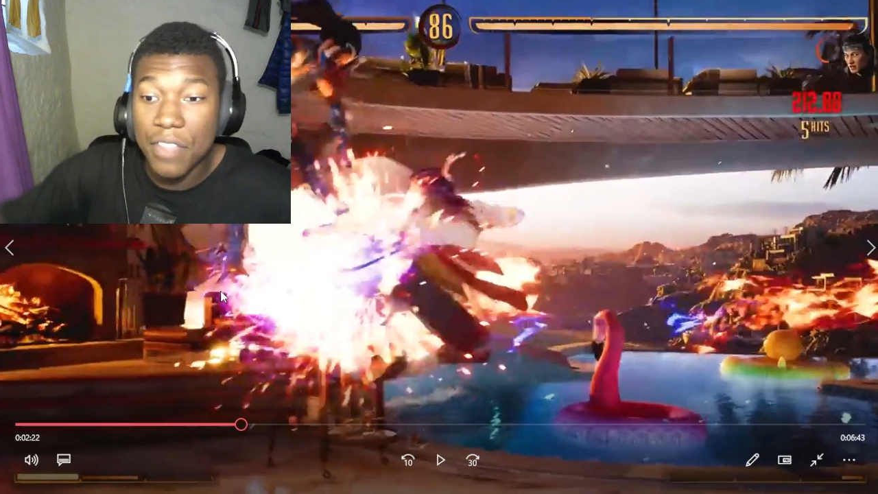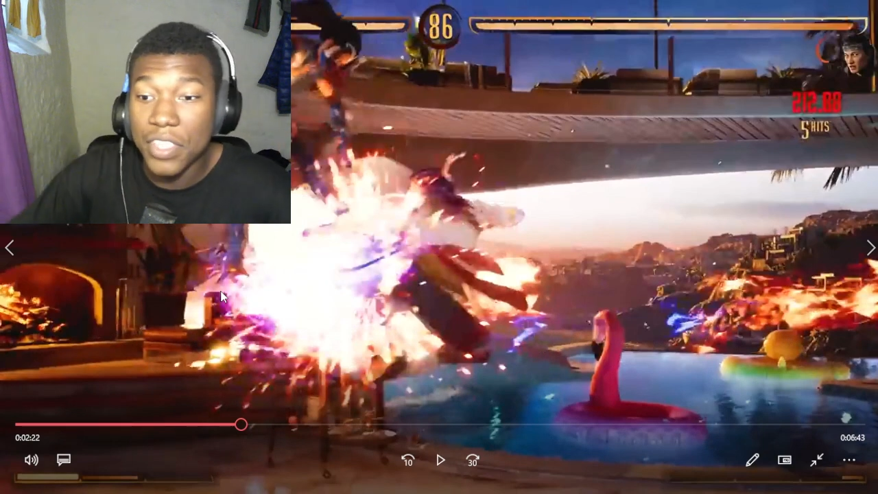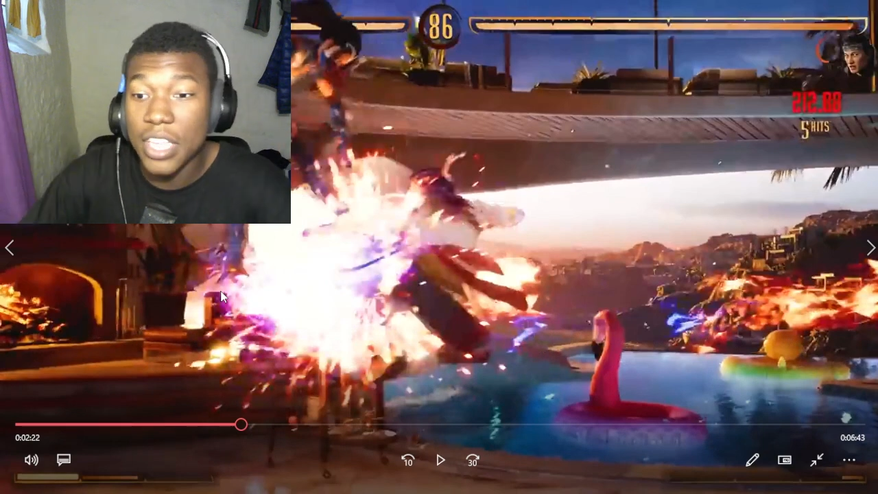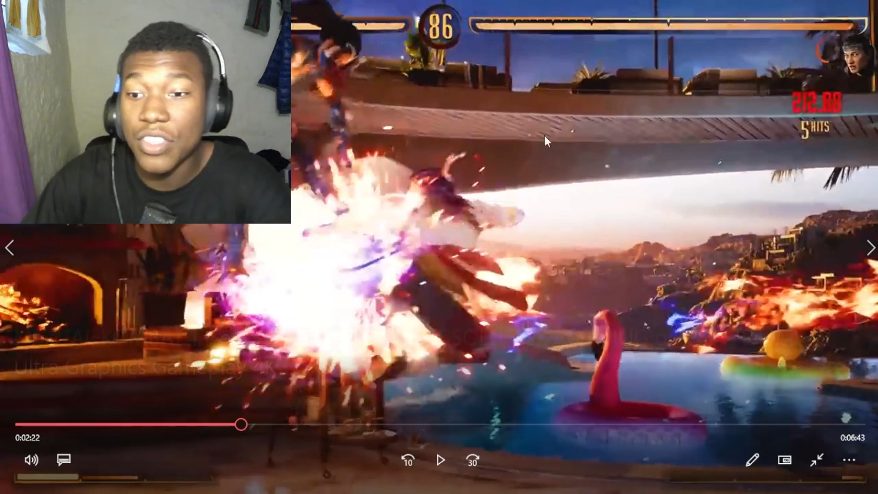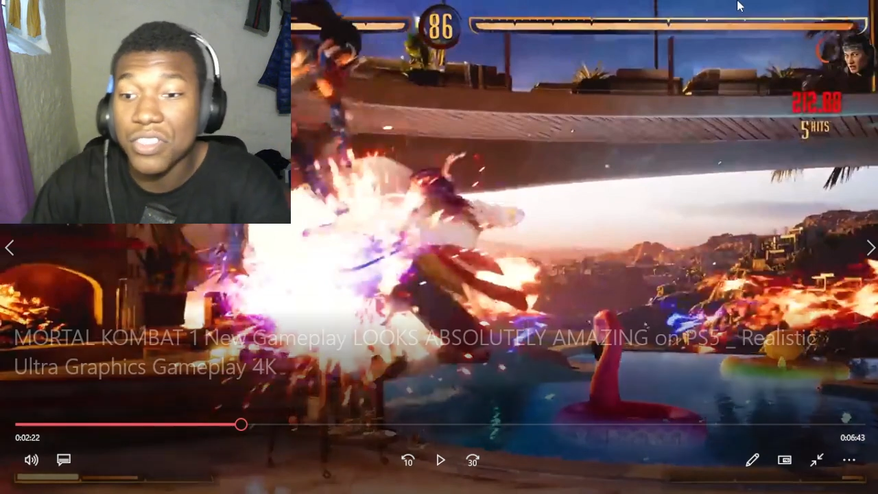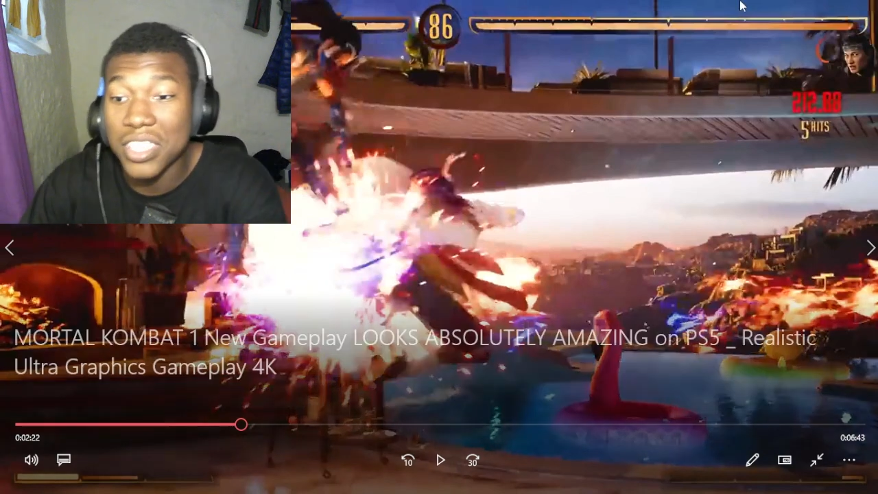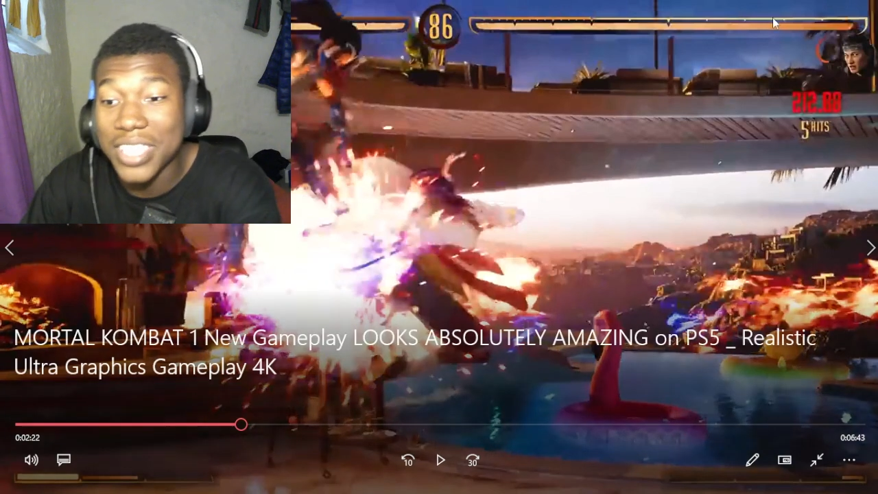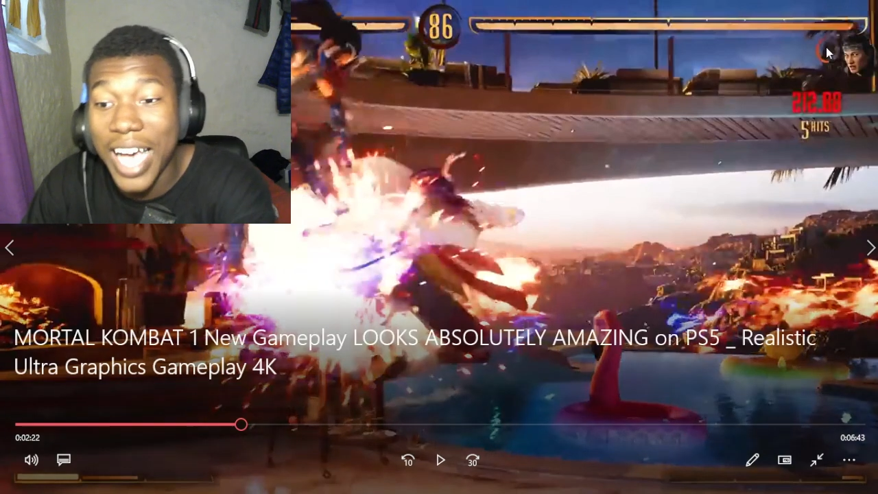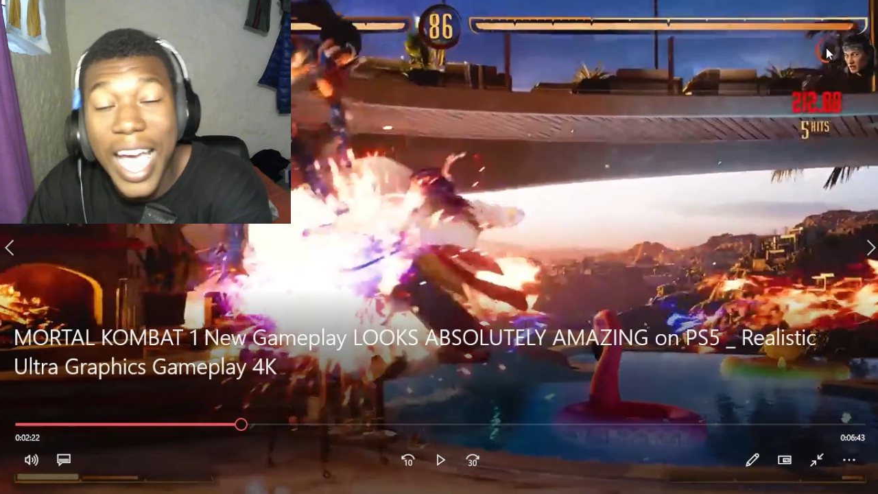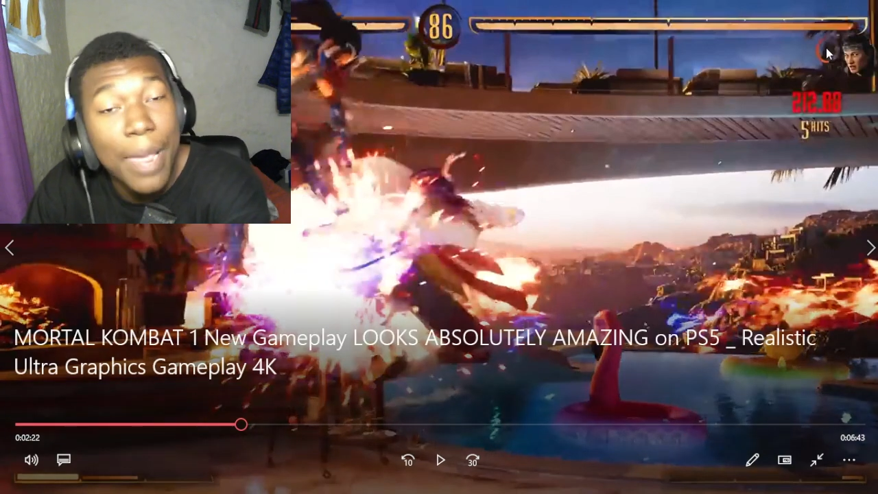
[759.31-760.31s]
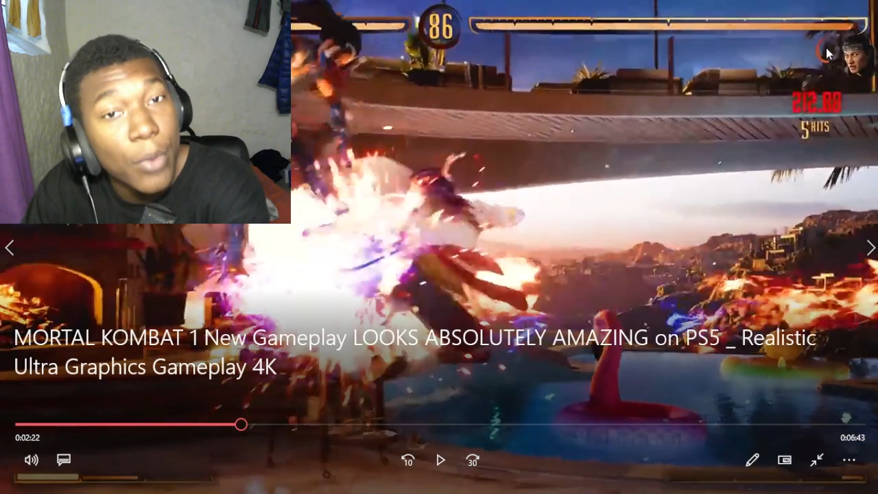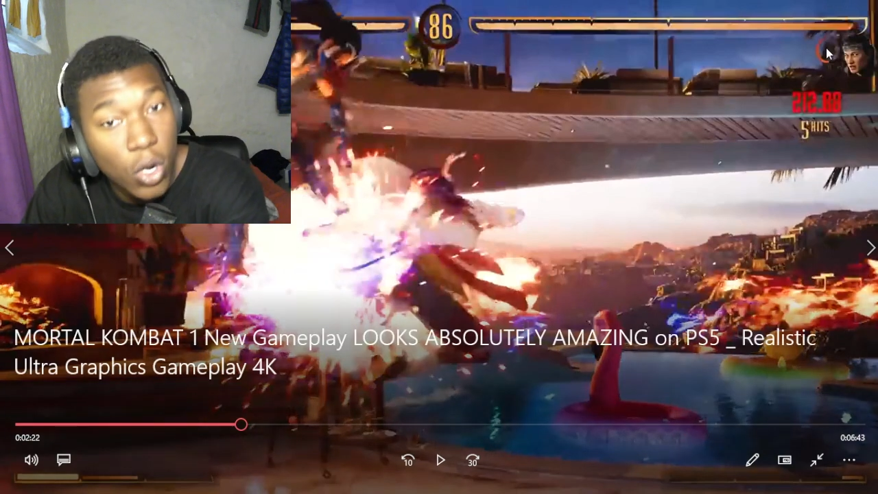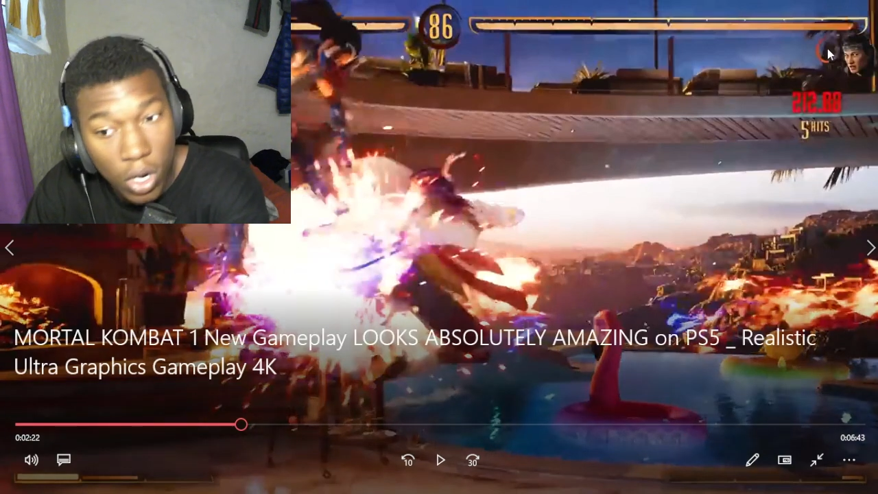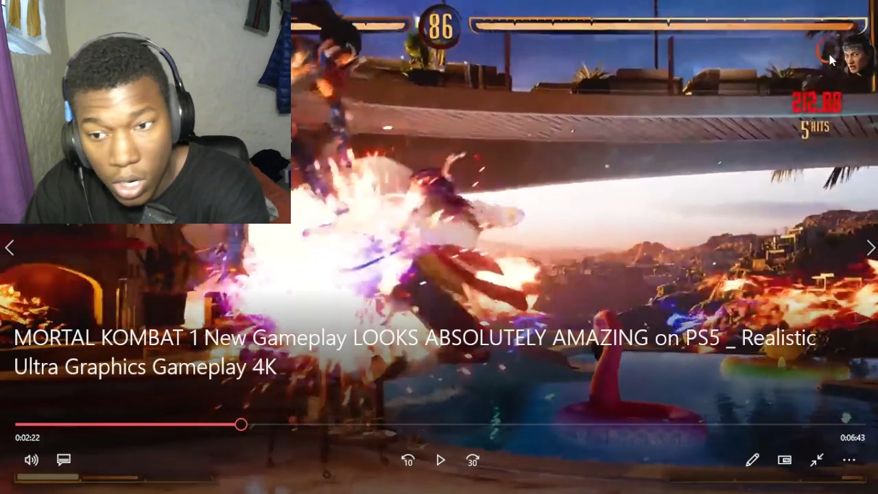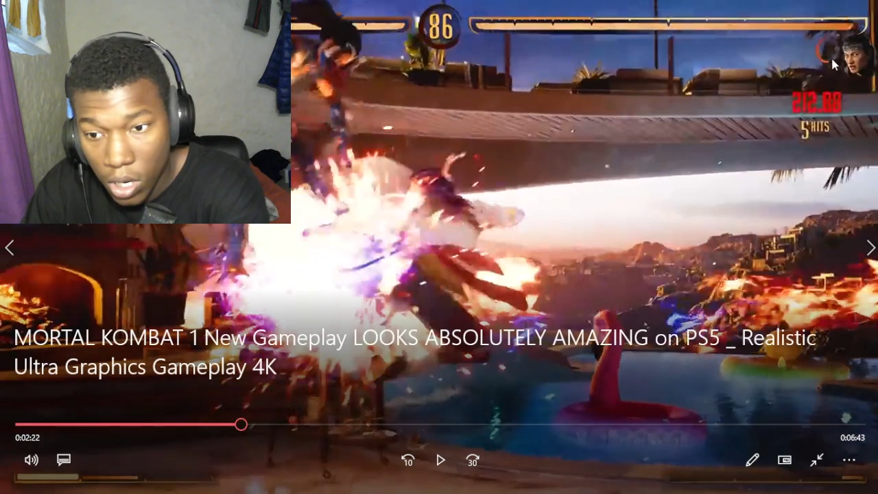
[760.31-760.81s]
and then there's a
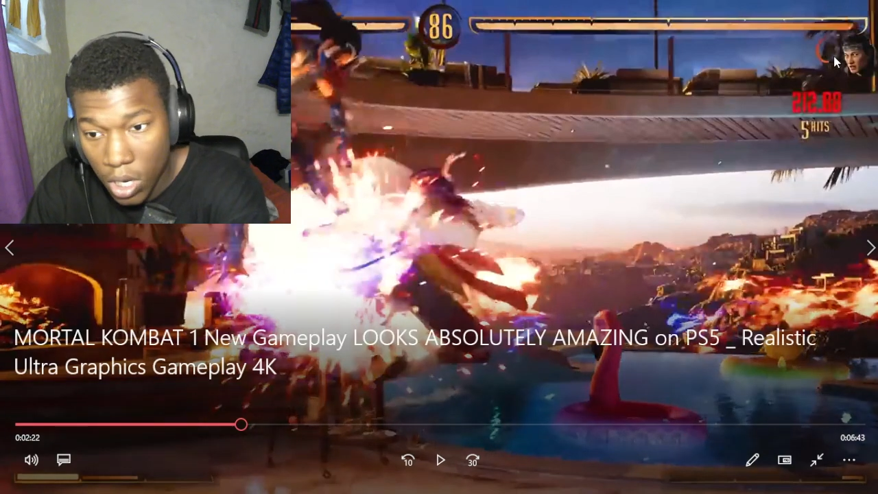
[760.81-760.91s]
timer.